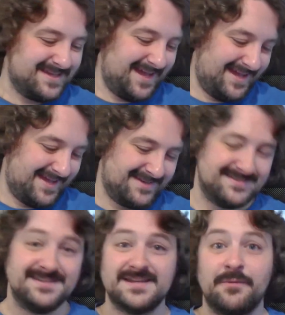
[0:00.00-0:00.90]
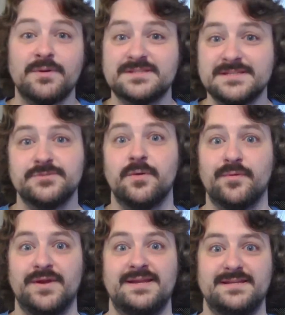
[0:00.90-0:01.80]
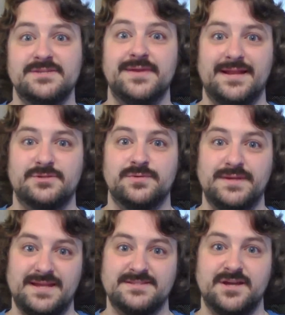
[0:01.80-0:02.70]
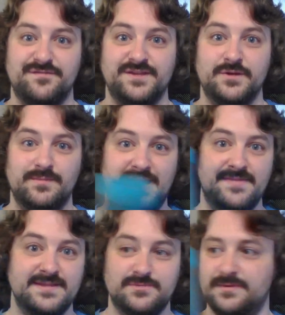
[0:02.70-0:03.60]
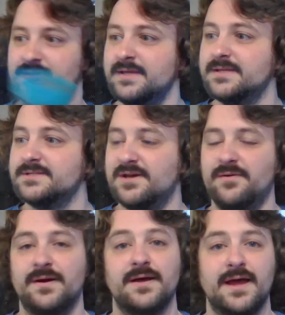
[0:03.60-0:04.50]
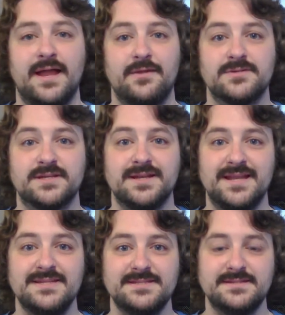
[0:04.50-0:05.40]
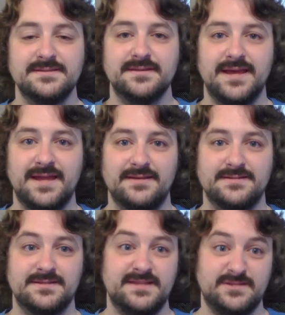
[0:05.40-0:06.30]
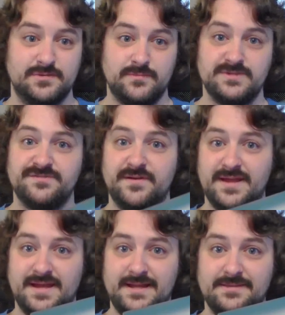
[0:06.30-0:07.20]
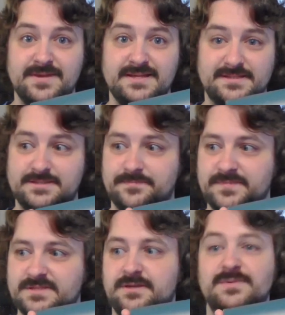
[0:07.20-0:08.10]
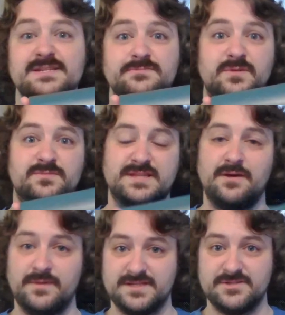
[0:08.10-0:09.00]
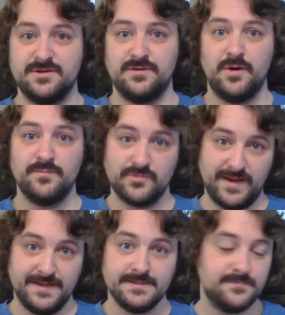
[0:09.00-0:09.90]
Uh, I wanted to upgrade it to an actual nice coffee cup like this one. So I looked on a list and this one was very highly rated. So reason one was that I wanted to upgrade.